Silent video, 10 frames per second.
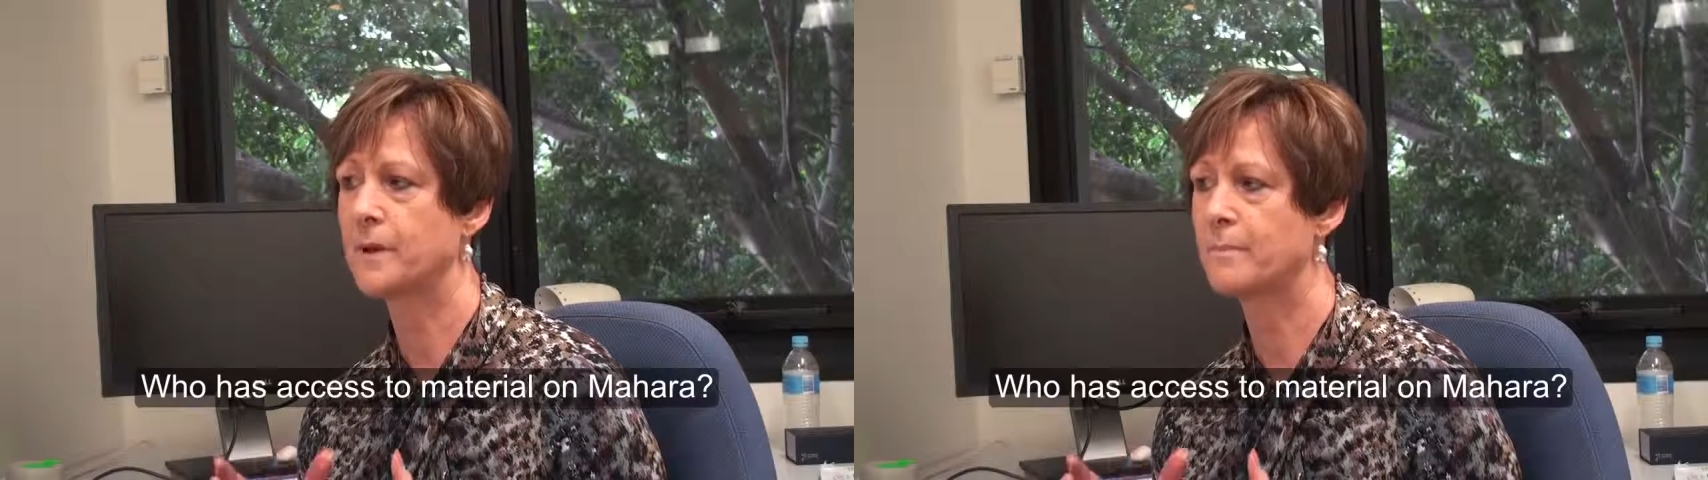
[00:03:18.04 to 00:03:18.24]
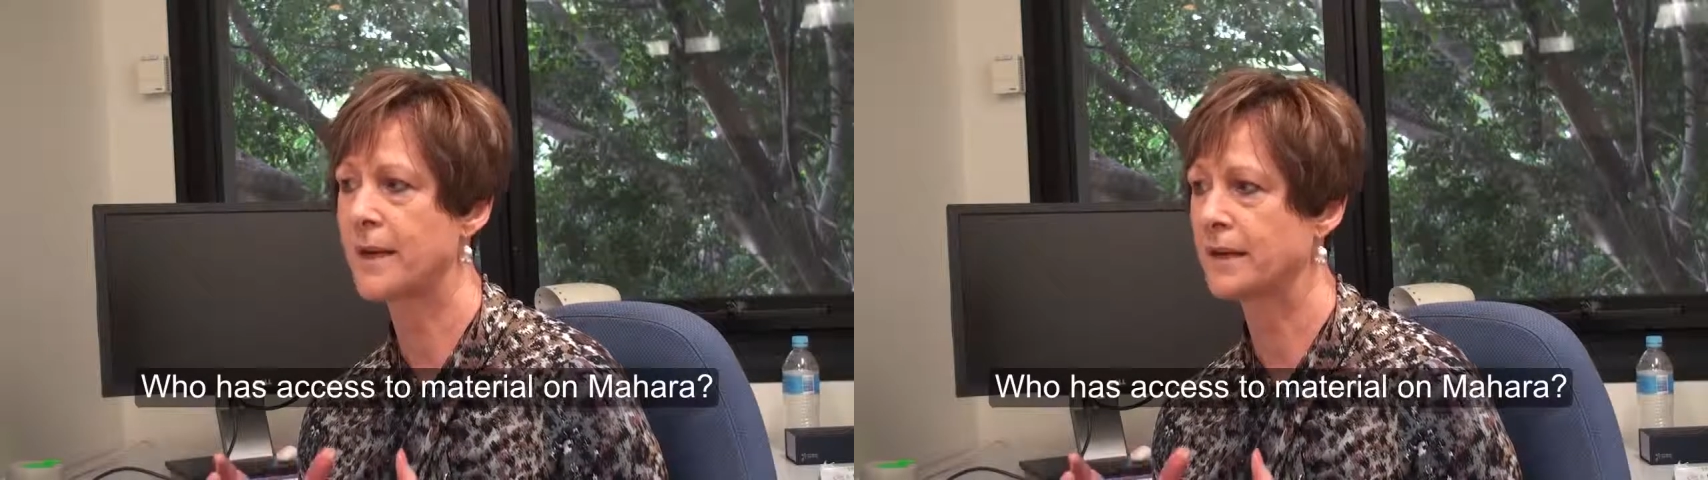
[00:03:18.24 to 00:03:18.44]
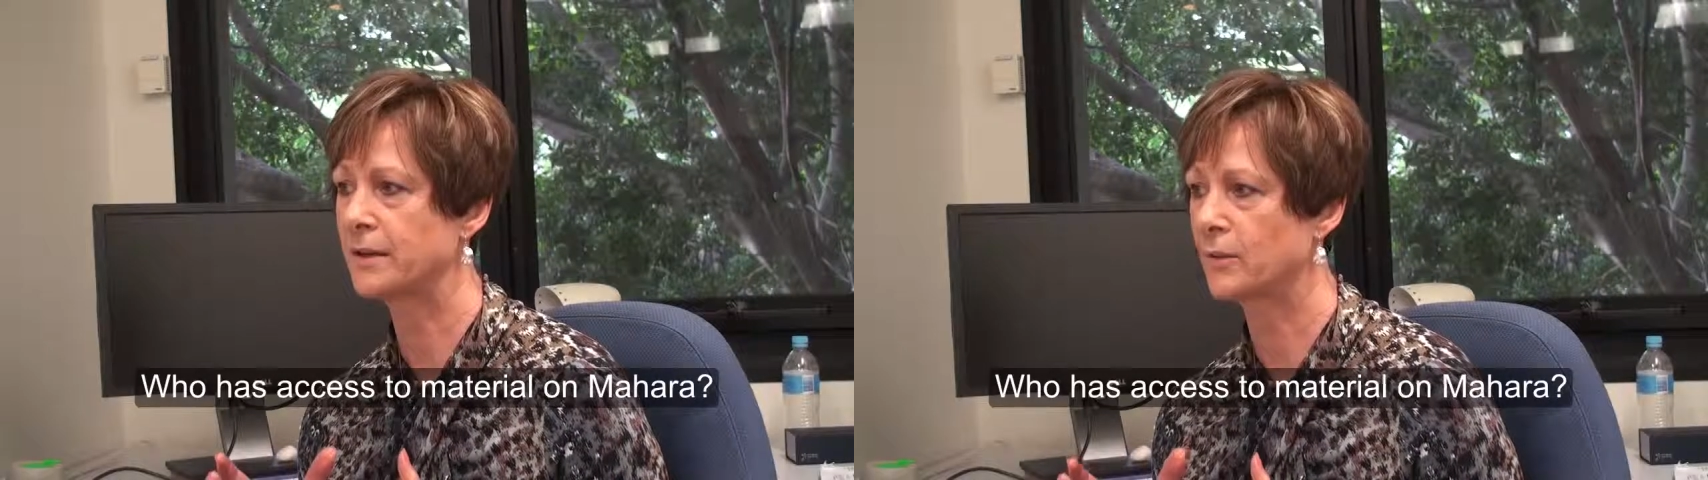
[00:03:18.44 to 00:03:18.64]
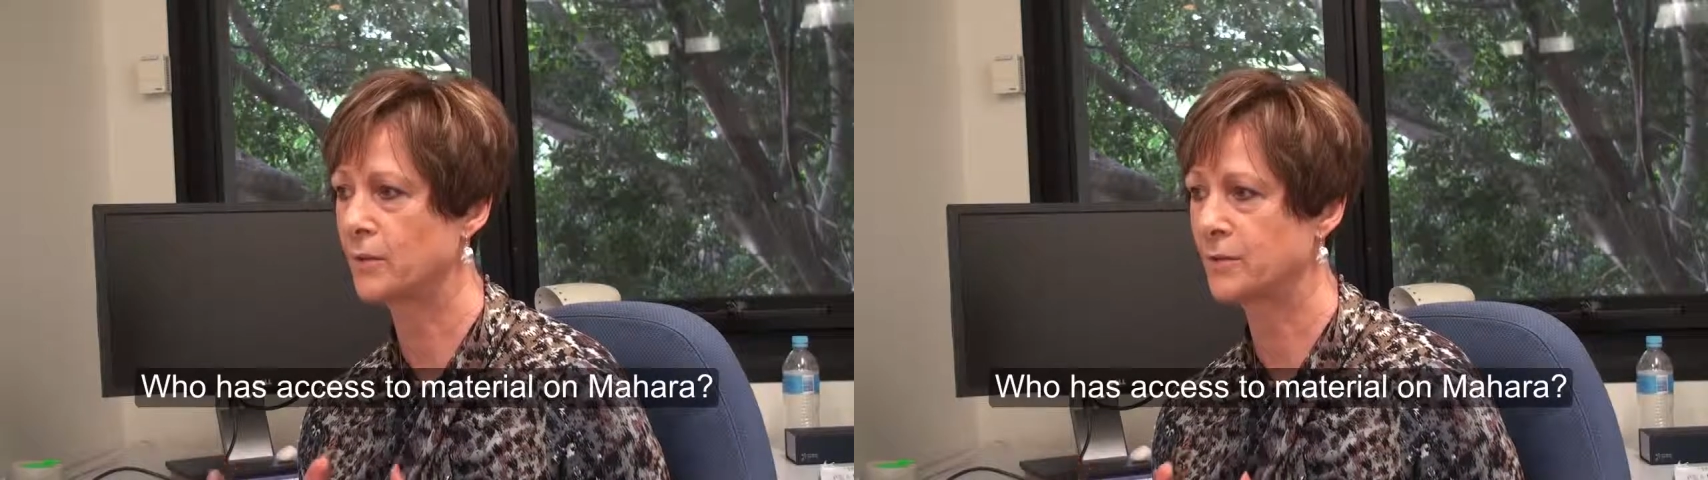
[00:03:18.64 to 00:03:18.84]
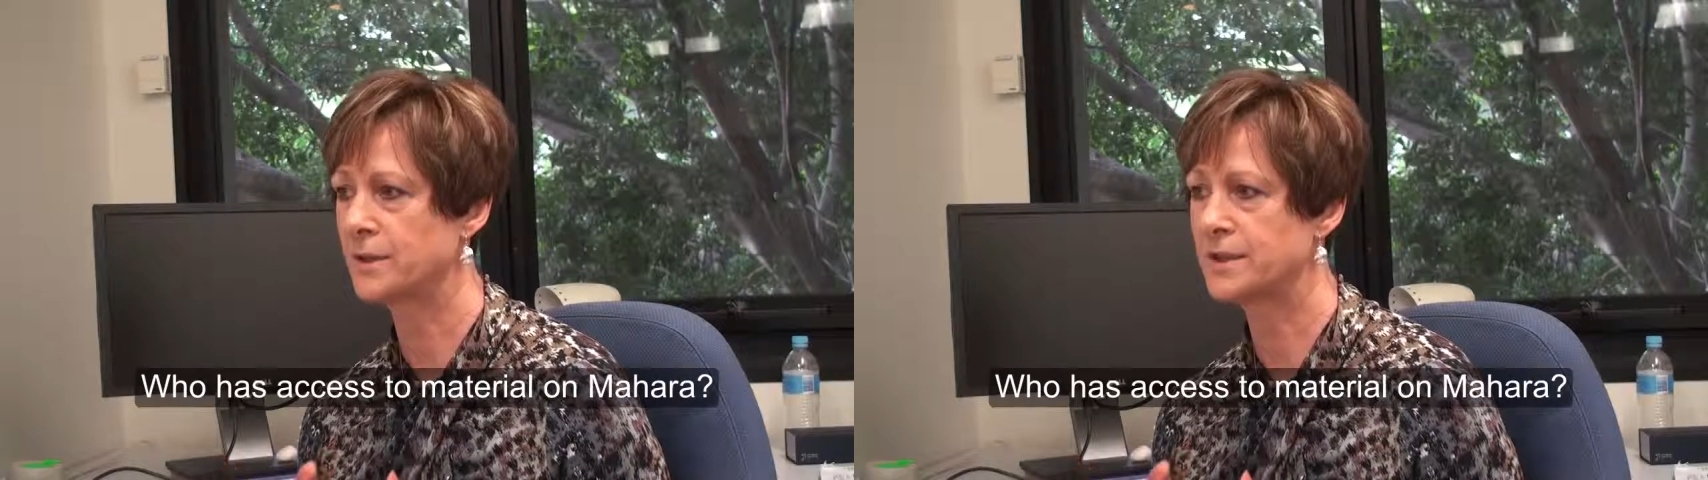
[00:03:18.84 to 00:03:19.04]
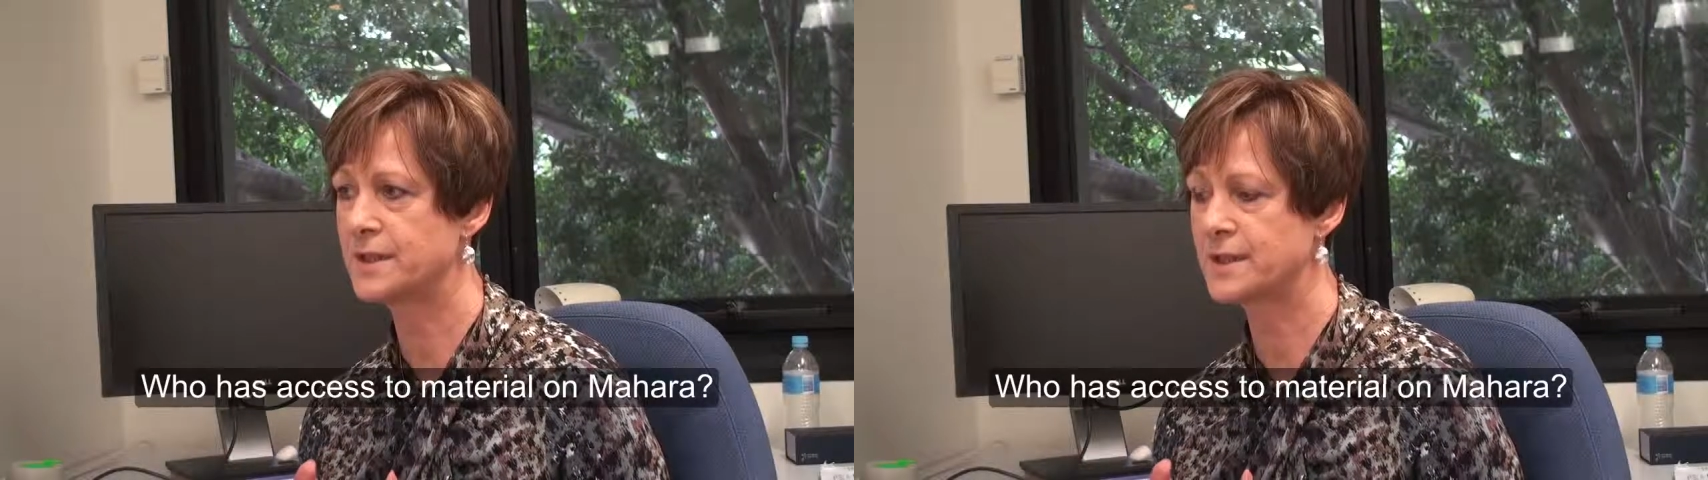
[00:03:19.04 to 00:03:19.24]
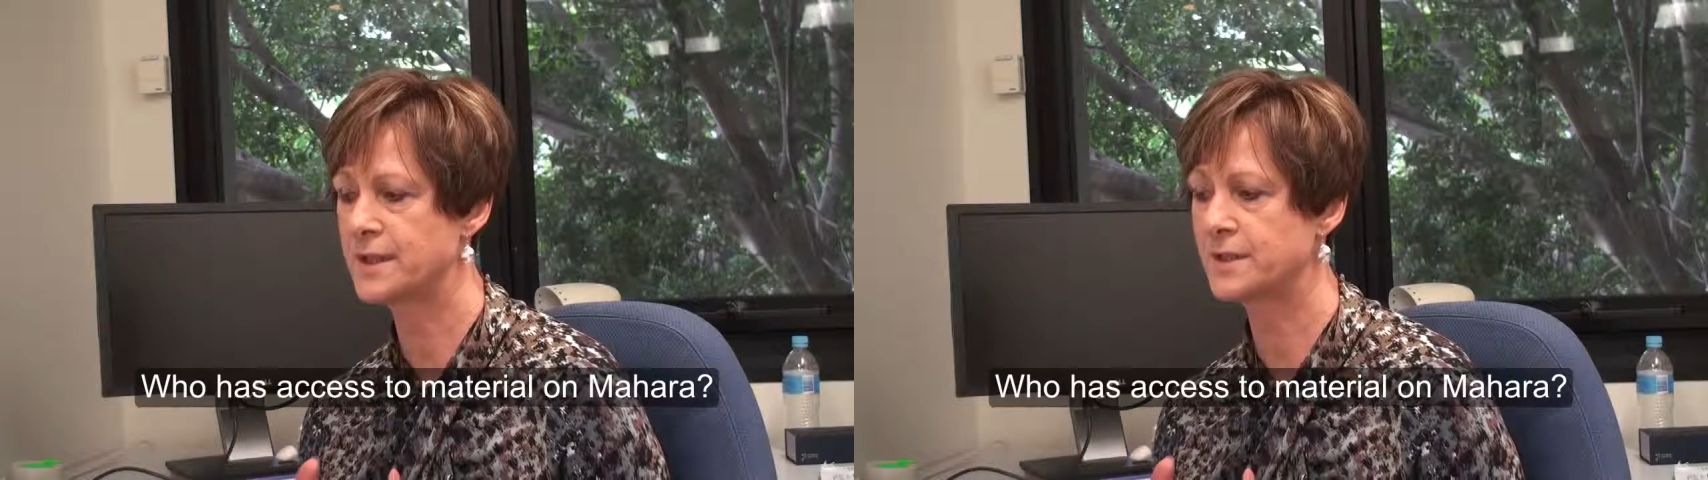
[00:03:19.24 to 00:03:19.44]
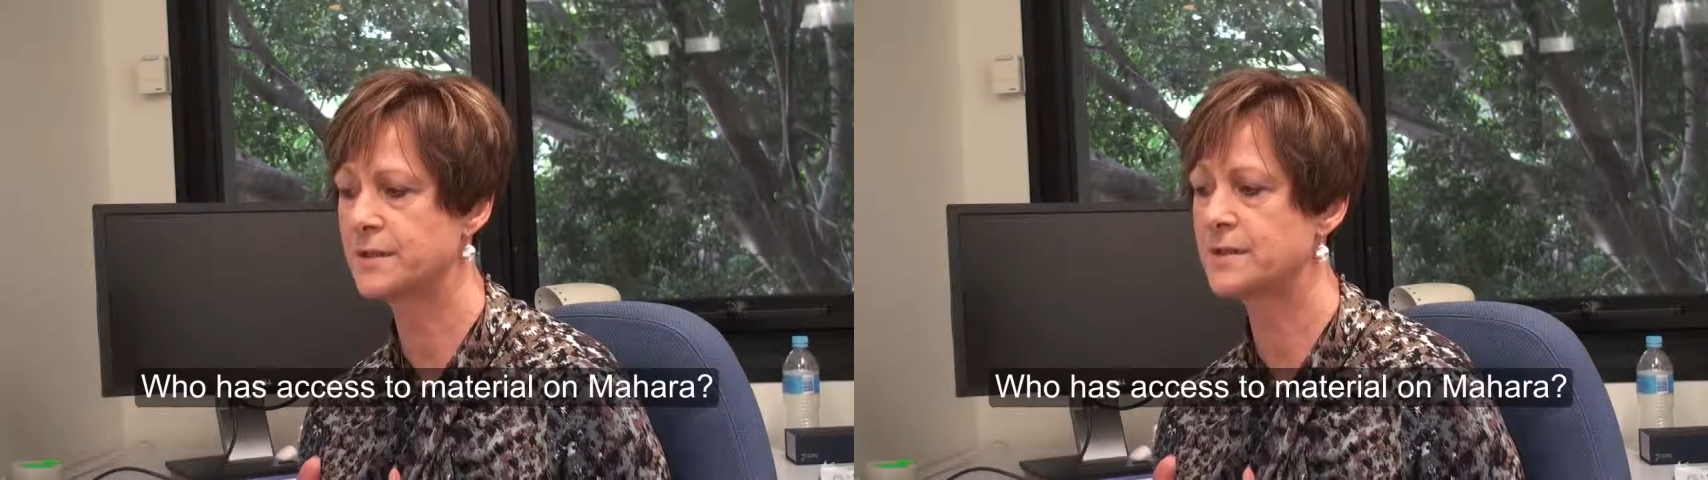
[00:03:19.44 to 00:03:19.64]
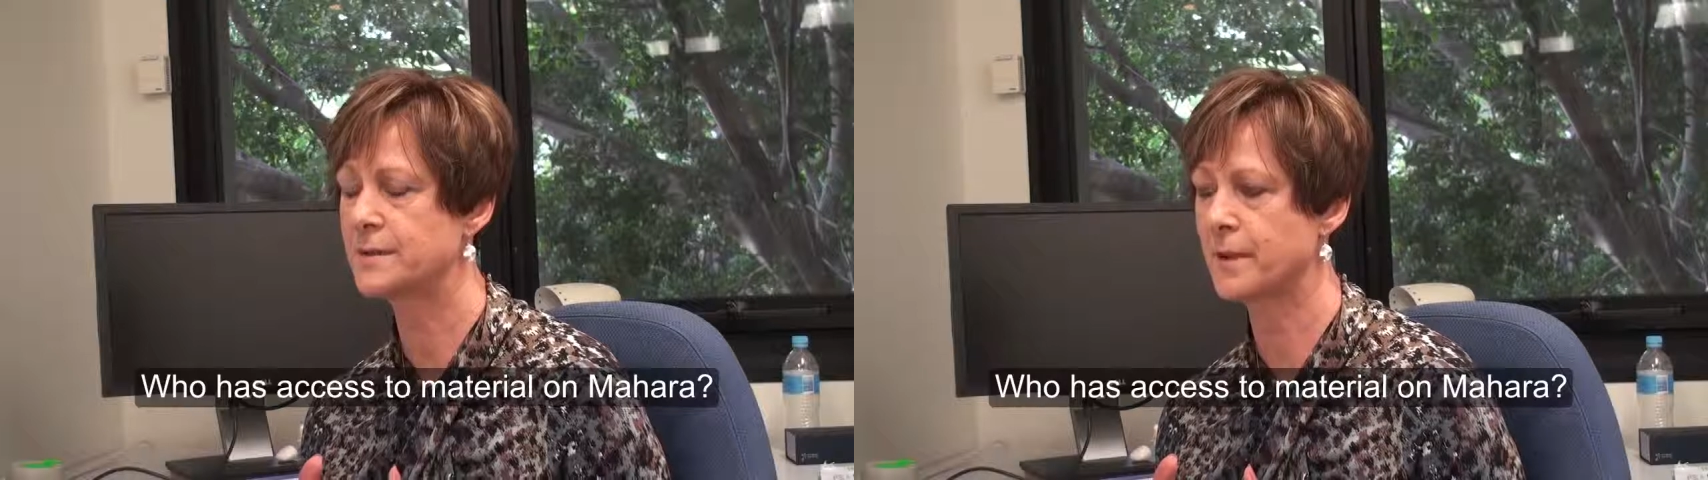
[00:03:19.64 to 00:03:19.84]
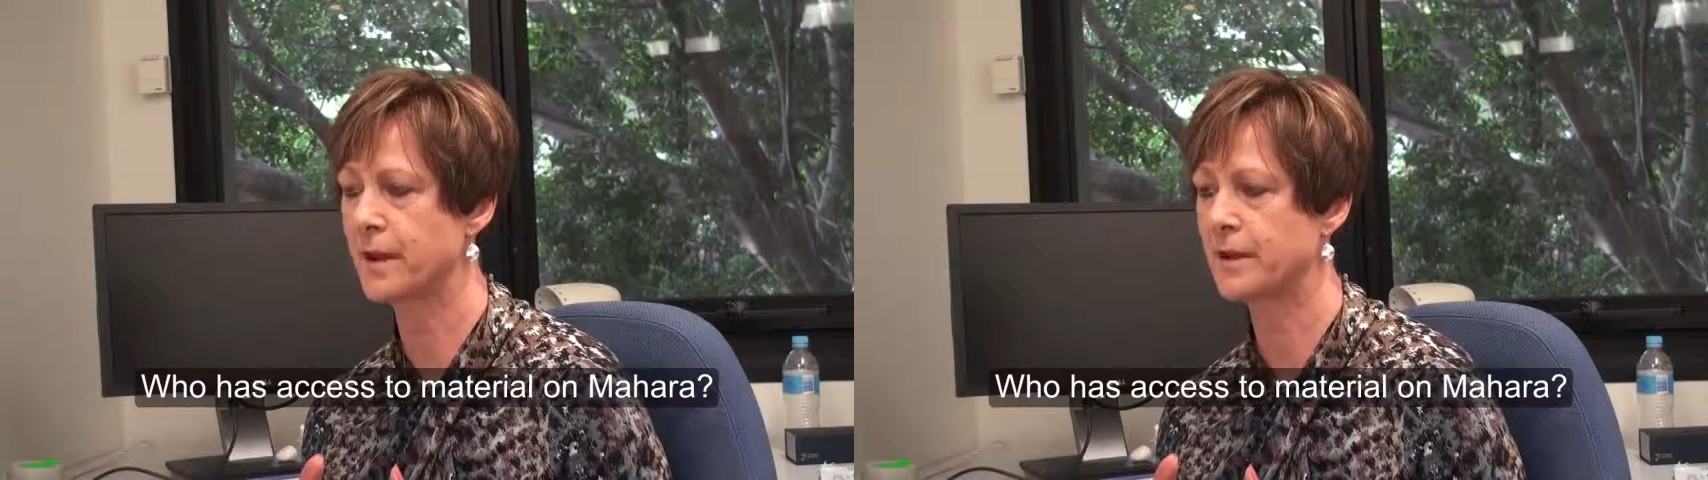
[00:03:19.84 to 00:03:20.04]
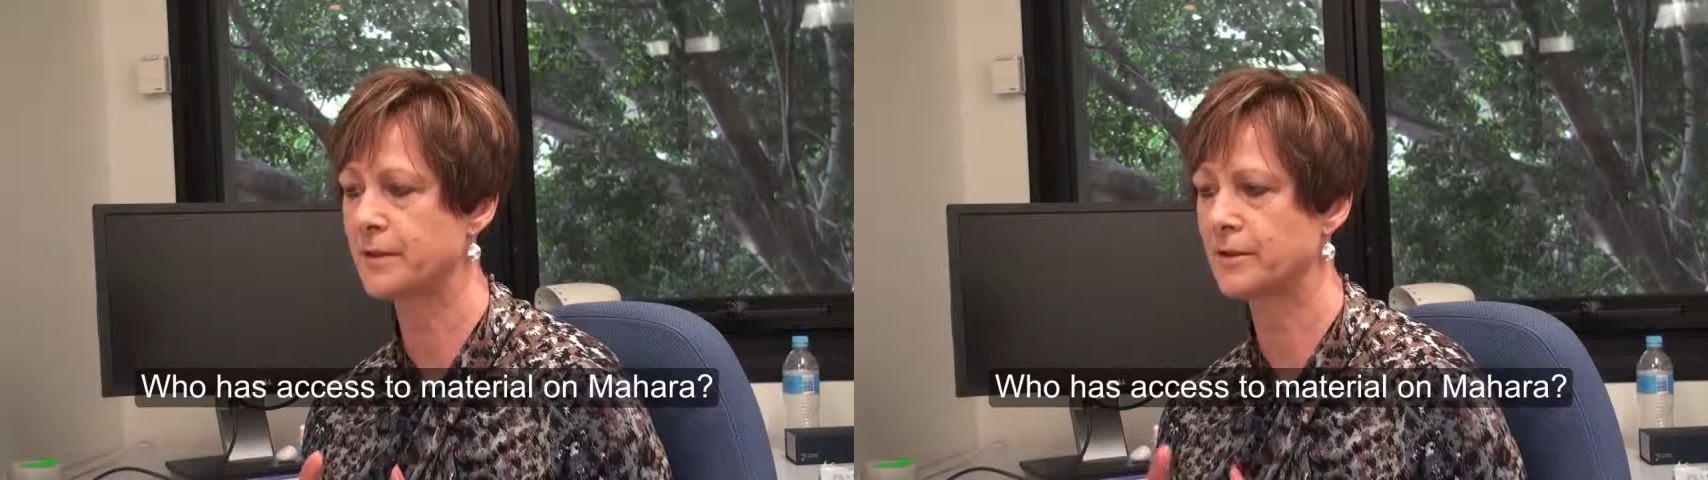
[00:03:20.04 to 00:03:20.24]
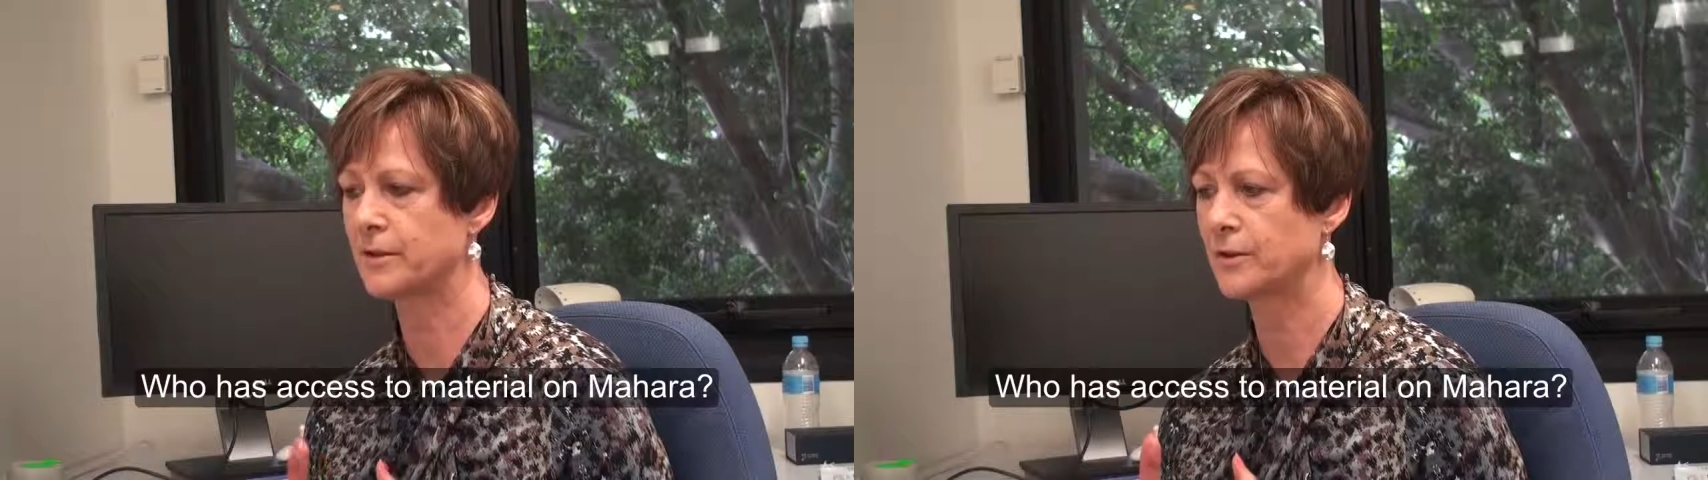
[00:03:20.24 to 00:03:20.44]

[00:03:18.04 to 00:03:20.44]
make all the decisions about